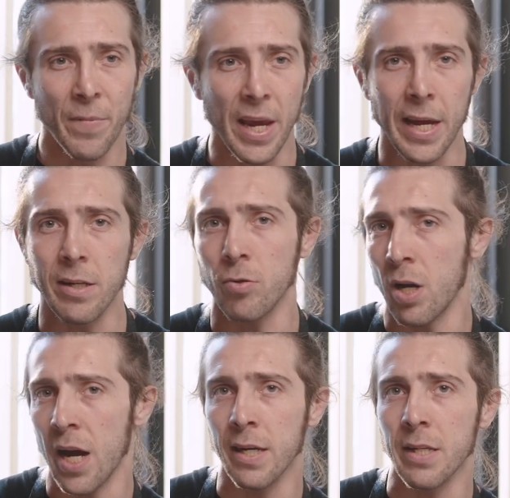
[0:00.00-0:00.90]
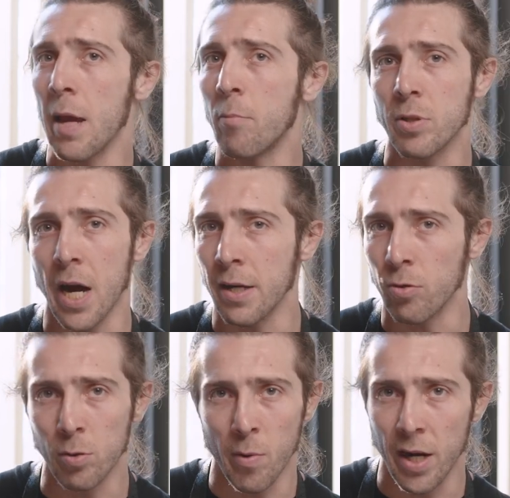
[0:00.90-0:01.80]
8 to 9, 10
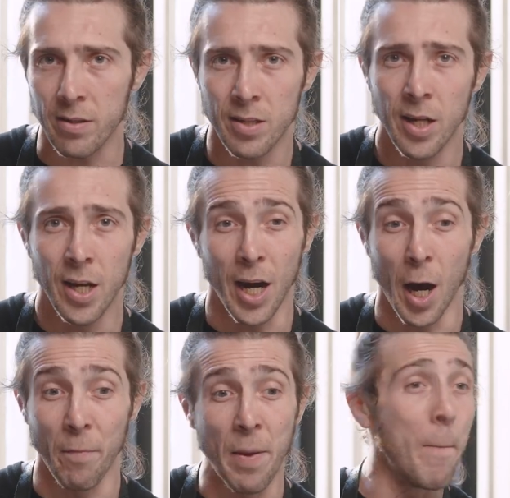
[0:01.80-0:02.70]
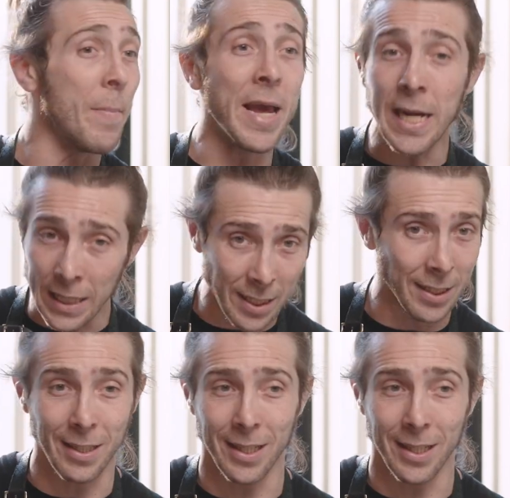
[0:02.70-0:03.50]
botanical max. The main